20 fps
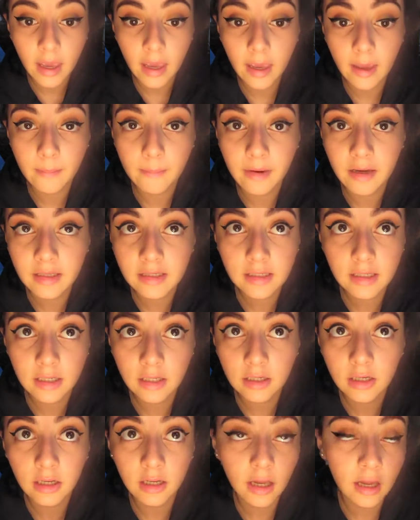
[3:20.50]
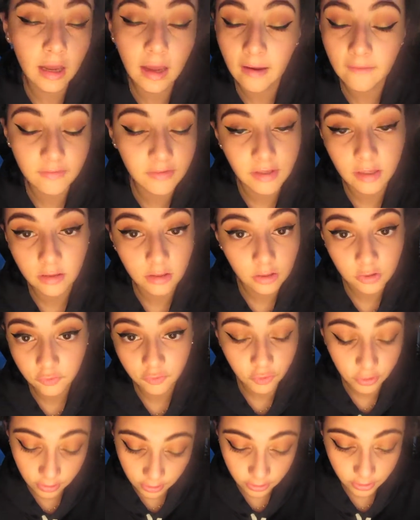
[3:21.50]
and my skin, I have to say,
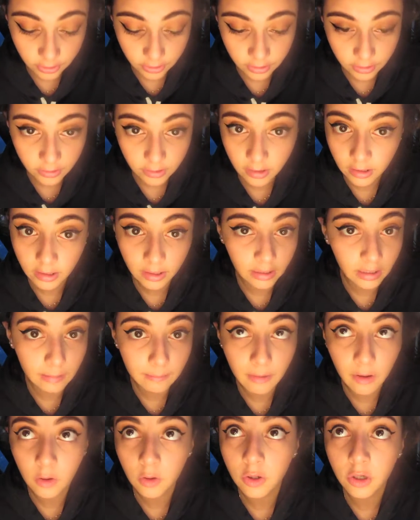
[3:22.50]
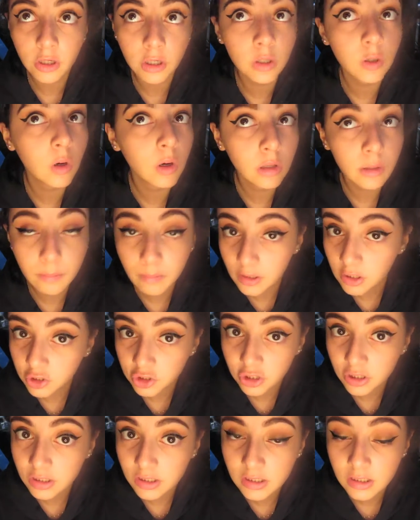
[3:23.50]
looked really good, and it came out good in all the
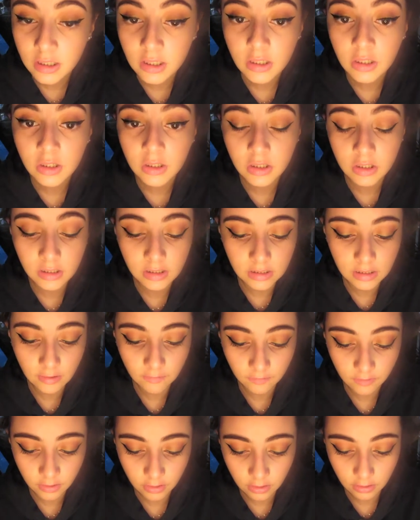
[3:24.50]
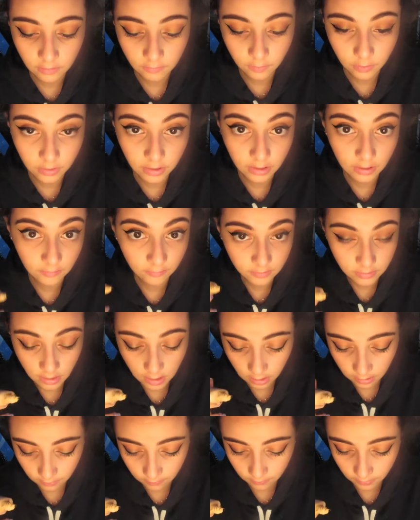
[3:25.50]
pictures, so it's definitely good if you're taking
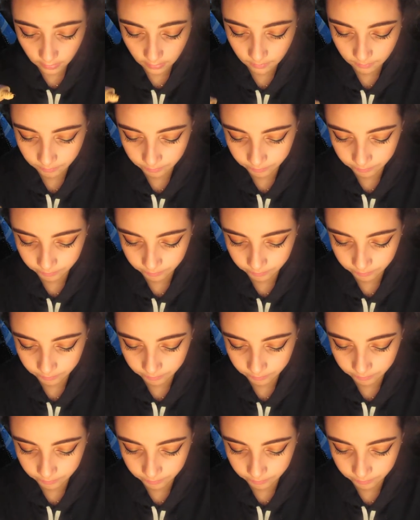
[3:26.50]
photography.